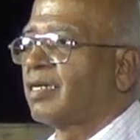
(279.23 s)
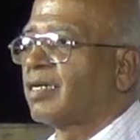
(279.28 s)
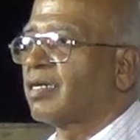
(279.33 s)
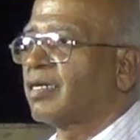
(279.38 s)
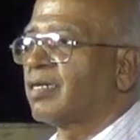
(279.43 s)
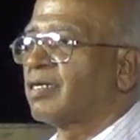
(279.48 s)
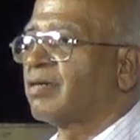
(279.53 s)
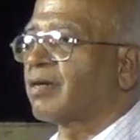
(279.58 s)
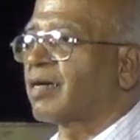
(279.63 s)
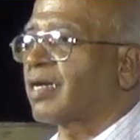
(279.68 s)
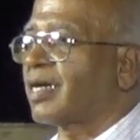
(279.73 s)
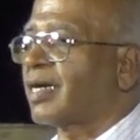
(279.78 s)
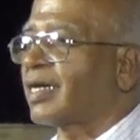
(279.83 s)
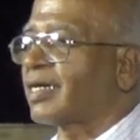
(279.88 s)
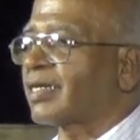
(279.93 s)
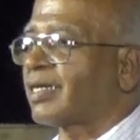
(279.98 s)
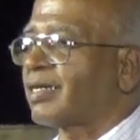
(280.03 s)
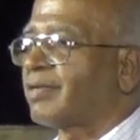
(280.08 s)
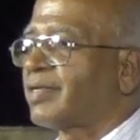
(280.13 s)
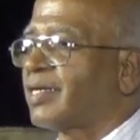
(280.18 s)
You
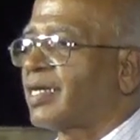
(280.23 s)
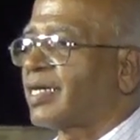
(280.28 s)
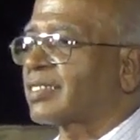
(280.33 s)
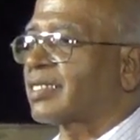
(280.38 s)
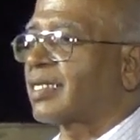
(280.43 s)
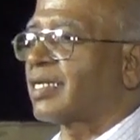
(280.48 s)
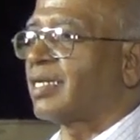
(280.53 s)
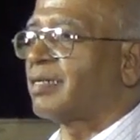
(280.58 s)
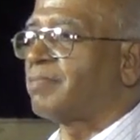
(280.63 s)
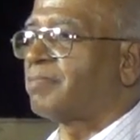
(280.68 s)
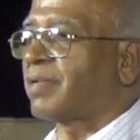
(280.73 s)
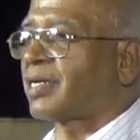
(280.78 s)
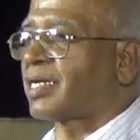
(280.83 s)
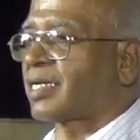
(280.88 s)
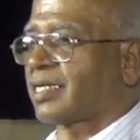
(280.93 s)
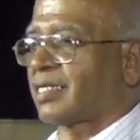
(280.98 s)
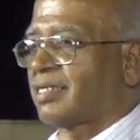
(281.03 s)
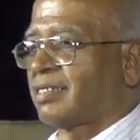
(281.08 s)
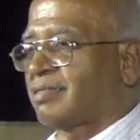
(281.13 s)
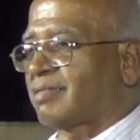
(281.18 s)
cannot have national
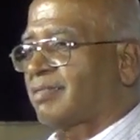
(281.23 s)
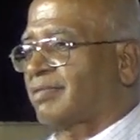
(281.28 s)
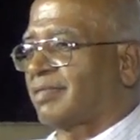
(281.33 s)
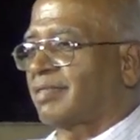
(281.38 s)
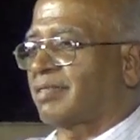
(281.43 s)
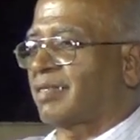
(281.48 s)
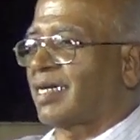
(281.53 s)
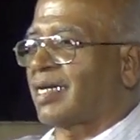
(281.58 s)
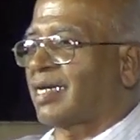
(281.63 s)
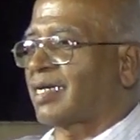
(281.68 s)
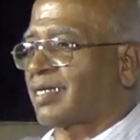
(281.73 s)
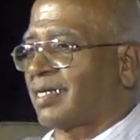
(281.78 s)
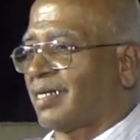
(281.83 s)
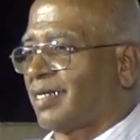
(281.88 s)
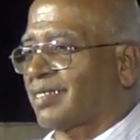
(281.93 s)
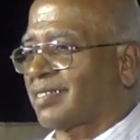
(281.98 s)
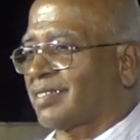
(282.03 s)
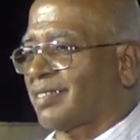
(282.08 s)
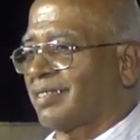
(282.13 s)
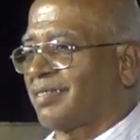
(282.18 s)
importance. You cannot,
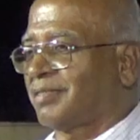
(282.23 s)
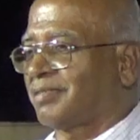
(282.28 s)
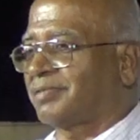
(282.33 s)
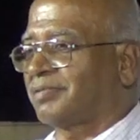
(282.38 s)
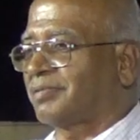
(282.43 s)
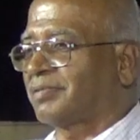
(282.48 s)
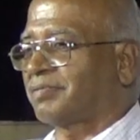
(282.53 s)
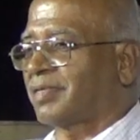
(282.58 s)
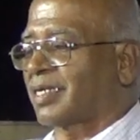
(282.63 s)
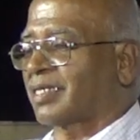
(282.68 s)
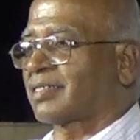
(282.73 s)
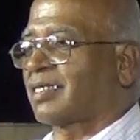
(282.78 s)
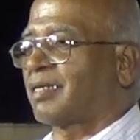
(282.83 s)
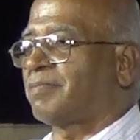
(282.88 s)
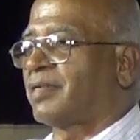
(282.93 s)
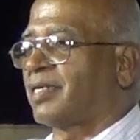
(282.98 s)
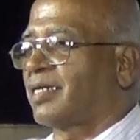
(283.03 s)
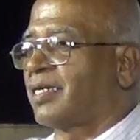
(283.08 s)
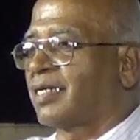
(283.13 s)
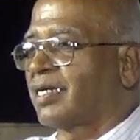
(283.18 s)
for
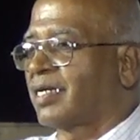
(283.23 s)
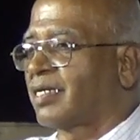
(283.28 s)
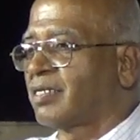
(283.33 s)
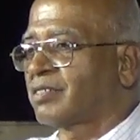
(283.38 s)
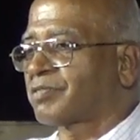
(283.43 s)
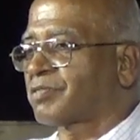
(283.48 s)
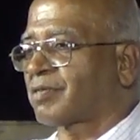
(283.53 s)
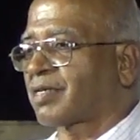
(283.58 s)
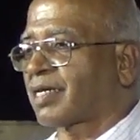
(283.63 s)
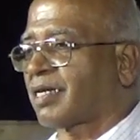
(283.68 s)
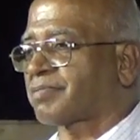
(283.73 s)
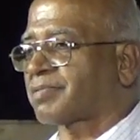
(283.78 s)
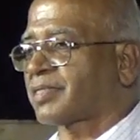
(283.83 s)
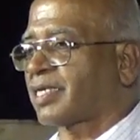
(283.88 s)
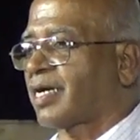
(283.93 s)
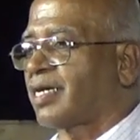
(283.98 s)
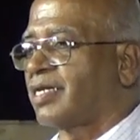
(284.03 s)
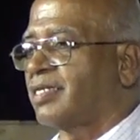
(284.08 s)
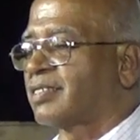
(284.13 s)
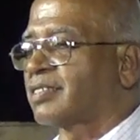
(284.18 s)
example, Indian Institute of
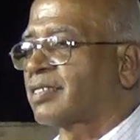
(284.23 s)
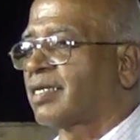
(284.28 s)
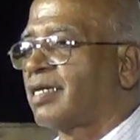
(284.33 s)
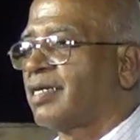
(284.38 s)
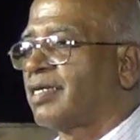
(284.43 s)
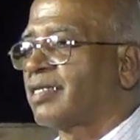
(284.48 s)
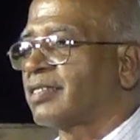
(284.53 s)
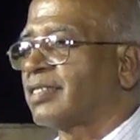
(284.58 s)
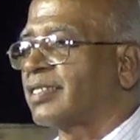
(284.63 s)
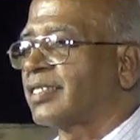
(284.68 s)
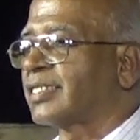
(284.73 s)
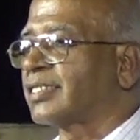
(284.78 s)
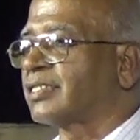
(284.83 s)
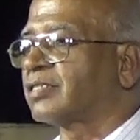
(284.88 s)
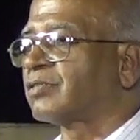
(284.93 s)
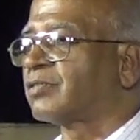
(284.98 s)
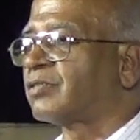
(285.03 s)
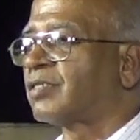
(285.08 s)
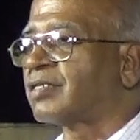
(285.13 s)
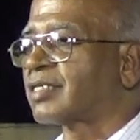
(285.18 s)
Science, there
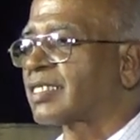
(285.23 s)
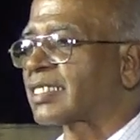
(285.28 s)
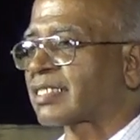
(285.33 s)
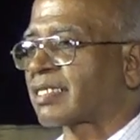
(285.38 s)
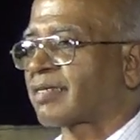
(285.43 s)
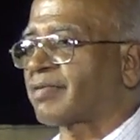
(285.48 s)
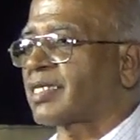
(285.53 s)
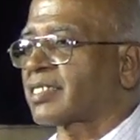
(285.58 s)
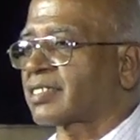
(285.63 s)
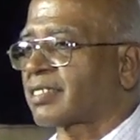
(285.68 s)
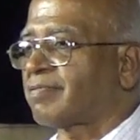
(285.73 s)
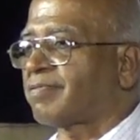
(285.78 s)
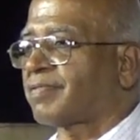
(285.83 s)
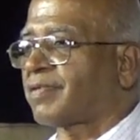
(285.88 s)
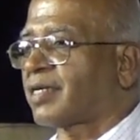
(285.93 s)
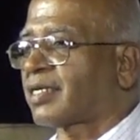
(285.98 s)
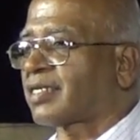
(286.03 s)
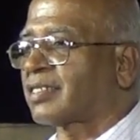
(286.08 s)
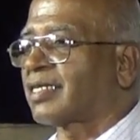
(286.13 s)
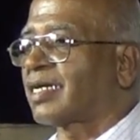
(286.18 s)
is no reservation
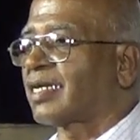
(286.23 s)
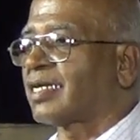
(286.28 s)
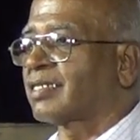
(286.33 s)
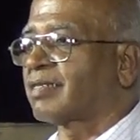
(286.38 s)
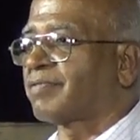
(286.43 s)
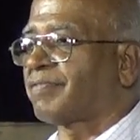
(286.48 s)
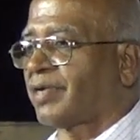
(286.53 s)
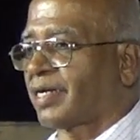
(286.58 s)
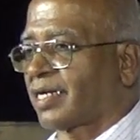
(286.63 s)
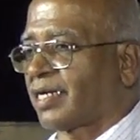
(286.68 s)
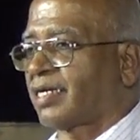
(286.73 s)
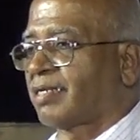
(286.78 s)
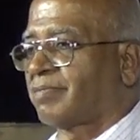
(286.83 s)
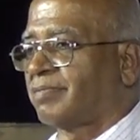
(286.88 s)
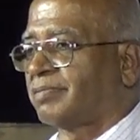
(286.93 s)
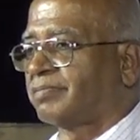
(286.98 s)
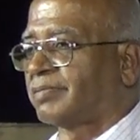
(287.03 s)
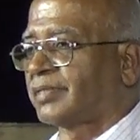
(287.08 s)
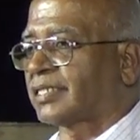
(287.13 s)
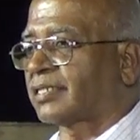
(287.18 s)
for Dalit faculty
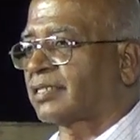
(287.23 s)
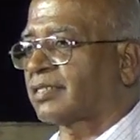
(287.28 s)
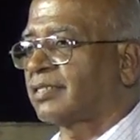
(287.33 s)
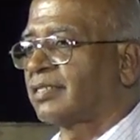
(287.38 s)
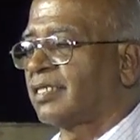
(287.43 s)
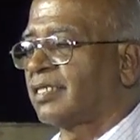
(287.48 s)
members.